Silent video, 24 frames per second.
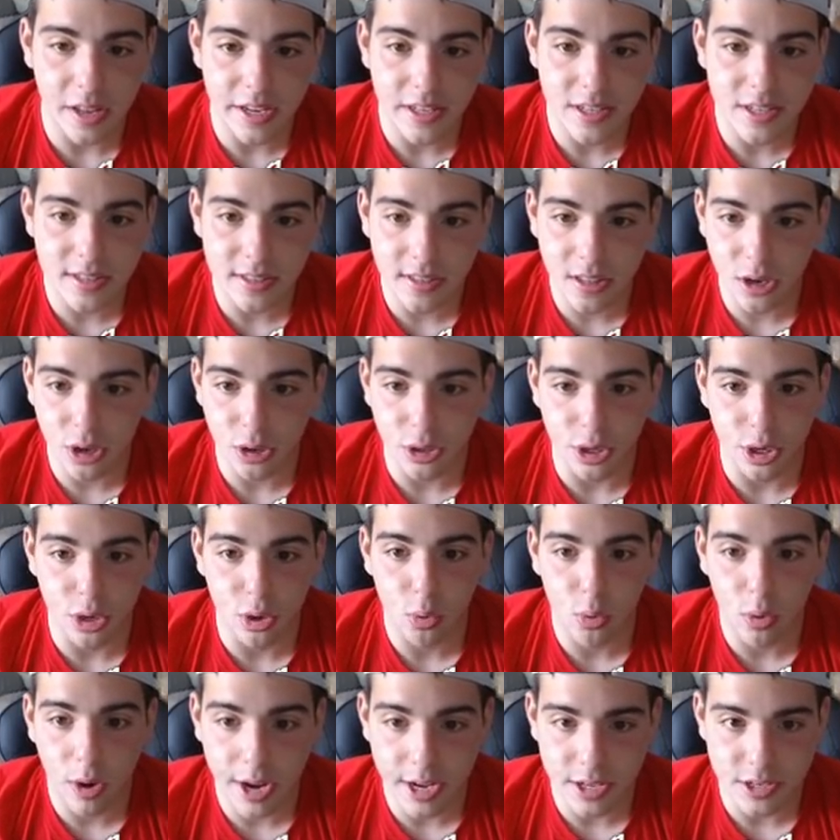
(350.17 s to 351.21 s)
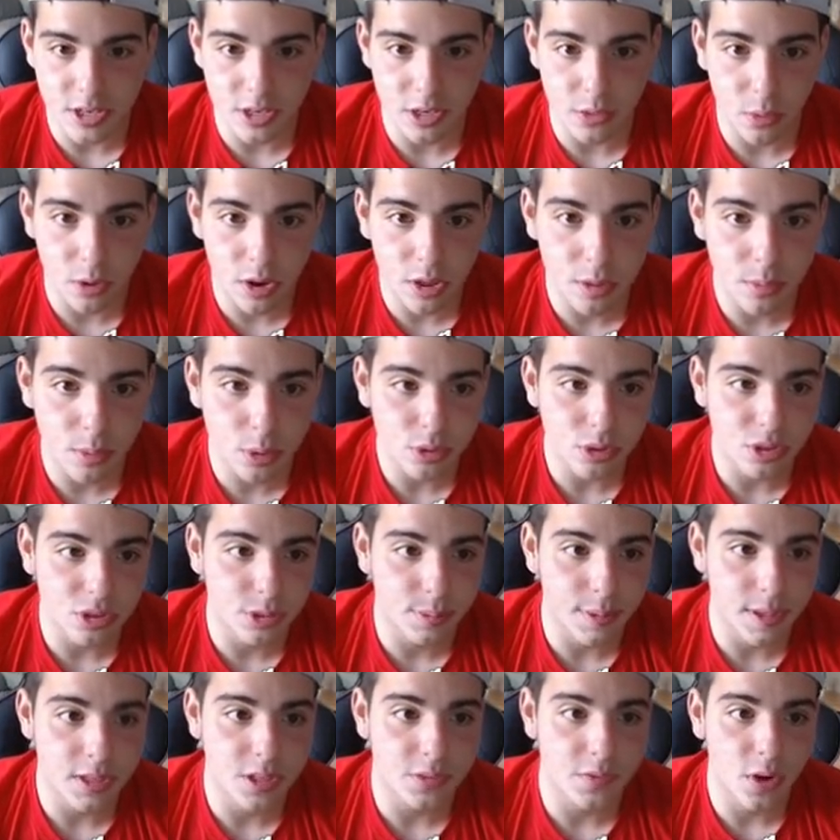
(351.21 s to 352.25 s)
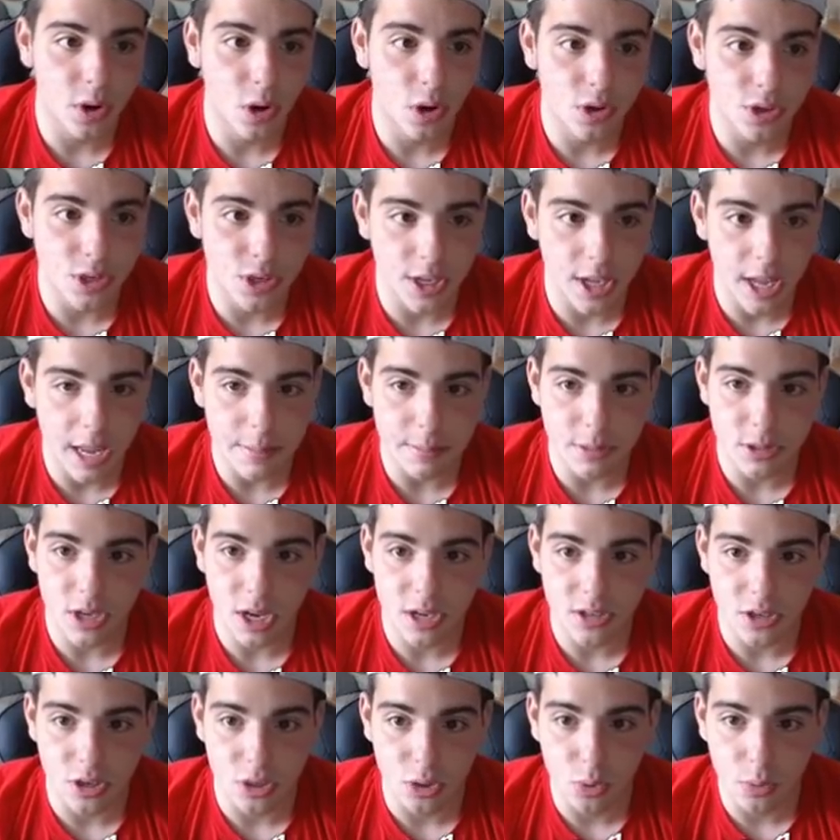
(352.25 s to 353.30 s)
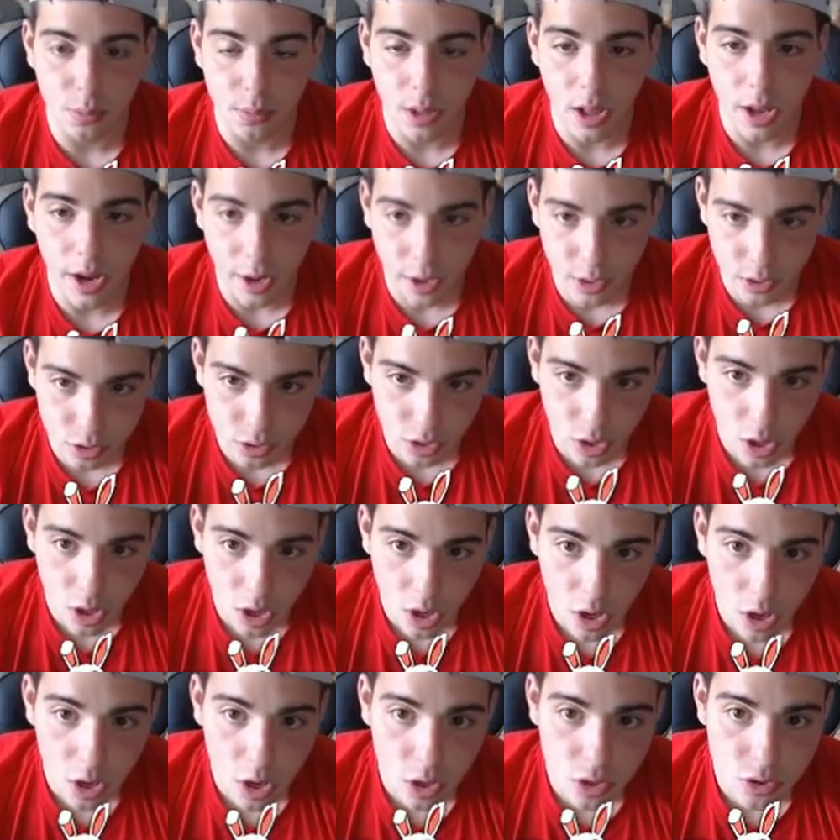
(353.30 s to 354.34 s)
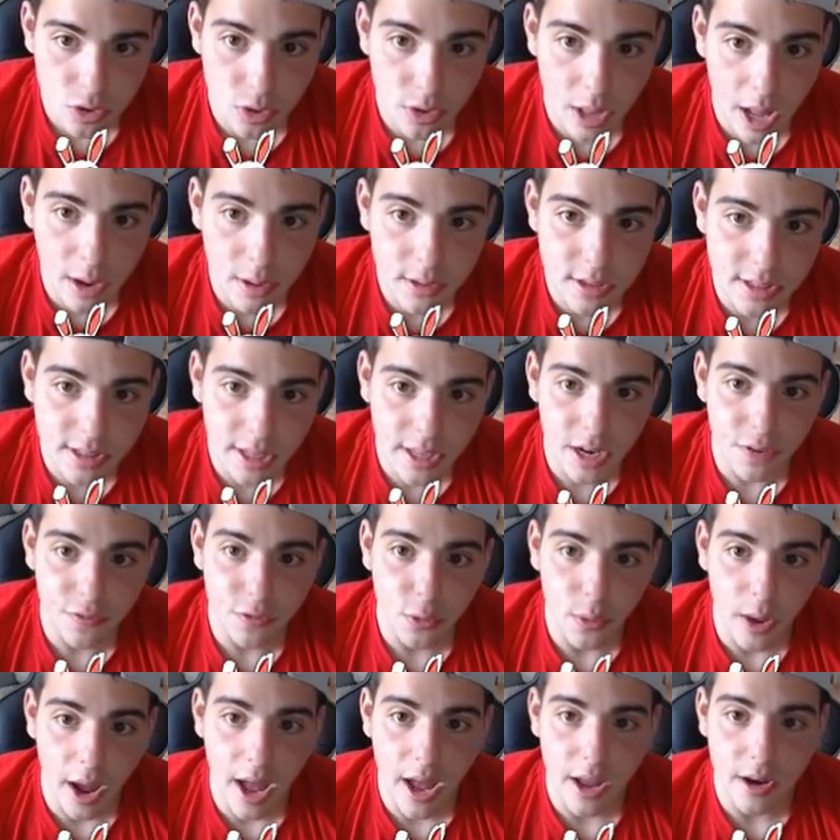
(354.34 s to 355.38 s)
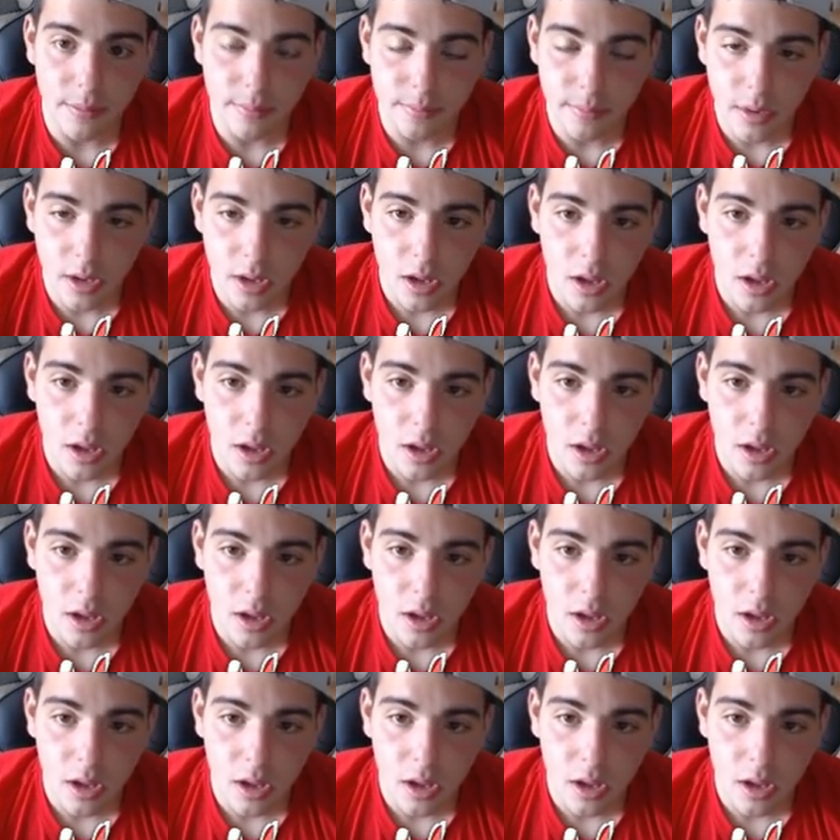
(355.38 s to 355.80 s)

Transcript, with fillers: It's literally crazy. One of the most expensive cars in the game besides the new players. So that was lit if you had him.